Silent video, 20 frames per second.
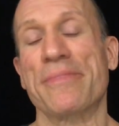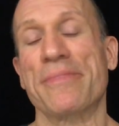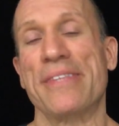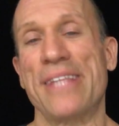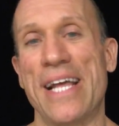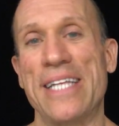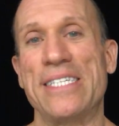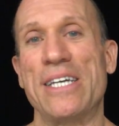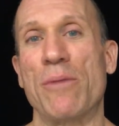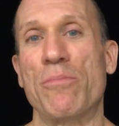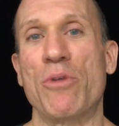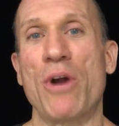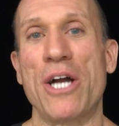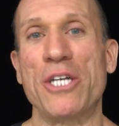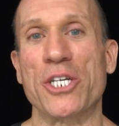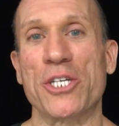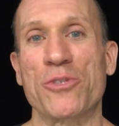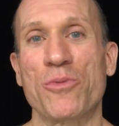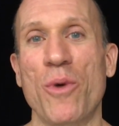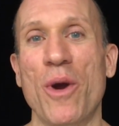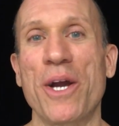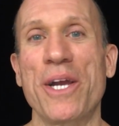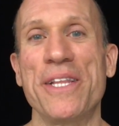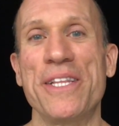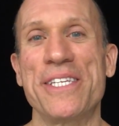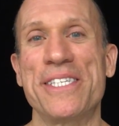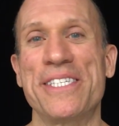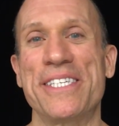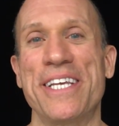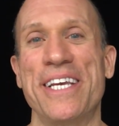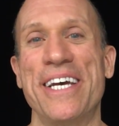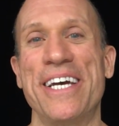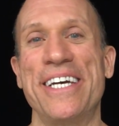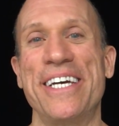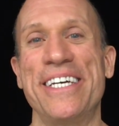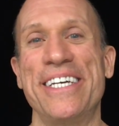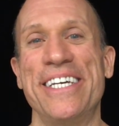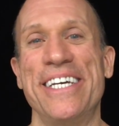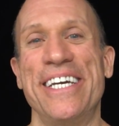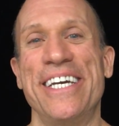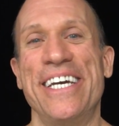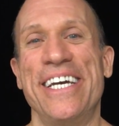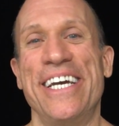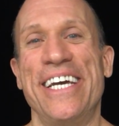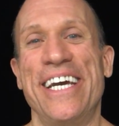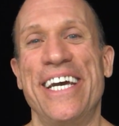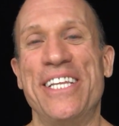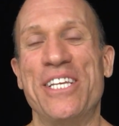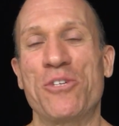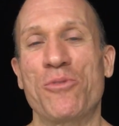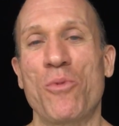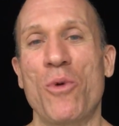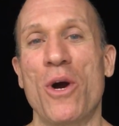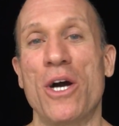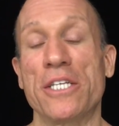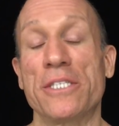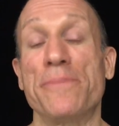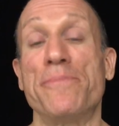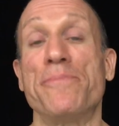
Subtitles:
That's how projects work in this world.